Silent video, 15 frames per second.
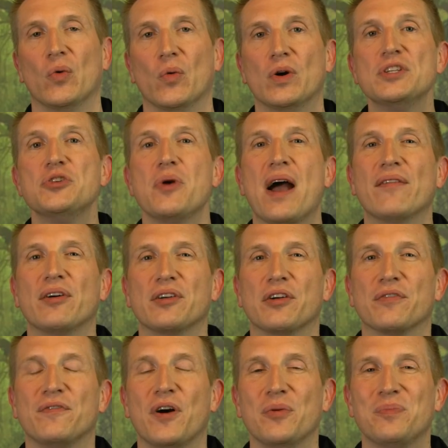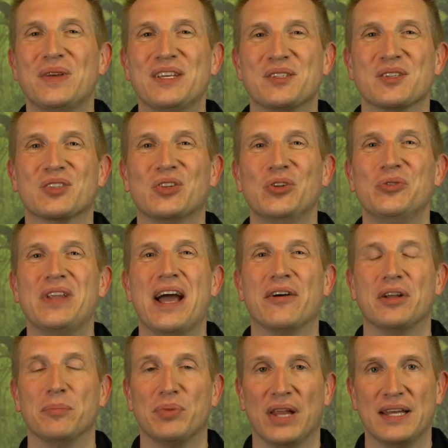Once you have all your foam pieces glued
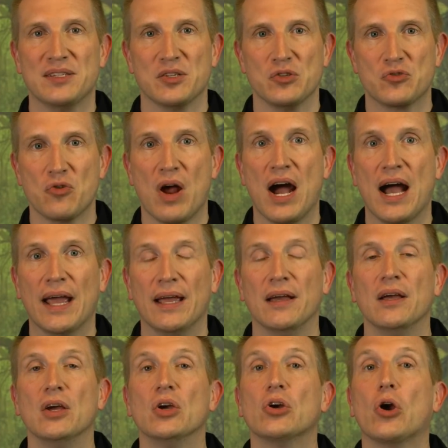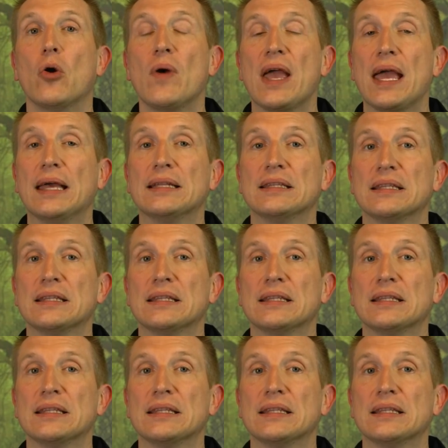down in place and dry, go ahead